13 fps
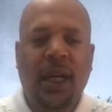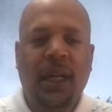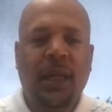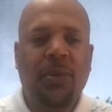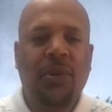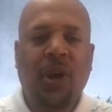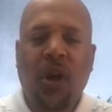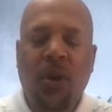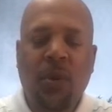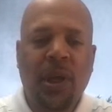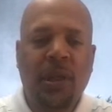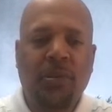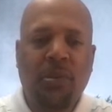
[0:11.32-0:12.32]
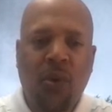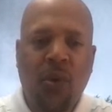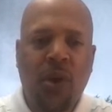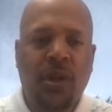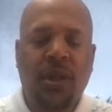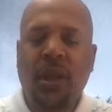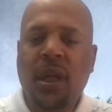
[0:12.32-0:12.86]
He was always
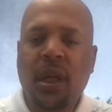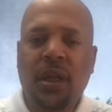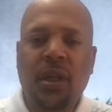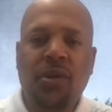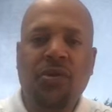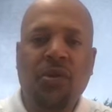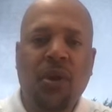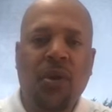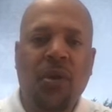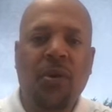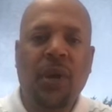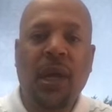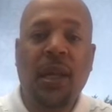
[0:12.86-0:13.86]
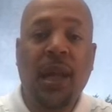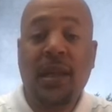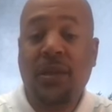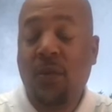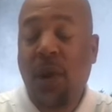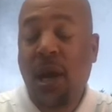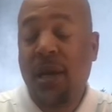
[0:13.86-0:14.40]
poised and under control, and
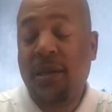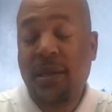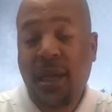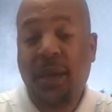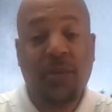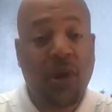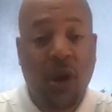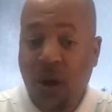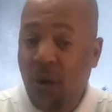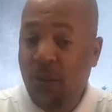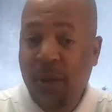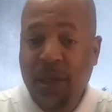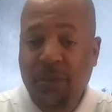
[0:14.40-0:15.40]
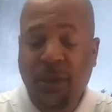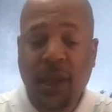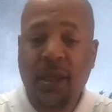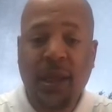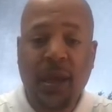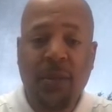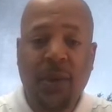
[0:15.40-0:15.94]
that's why his teams always
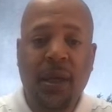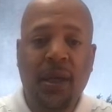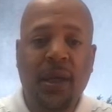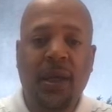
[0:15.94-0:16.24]
played that way.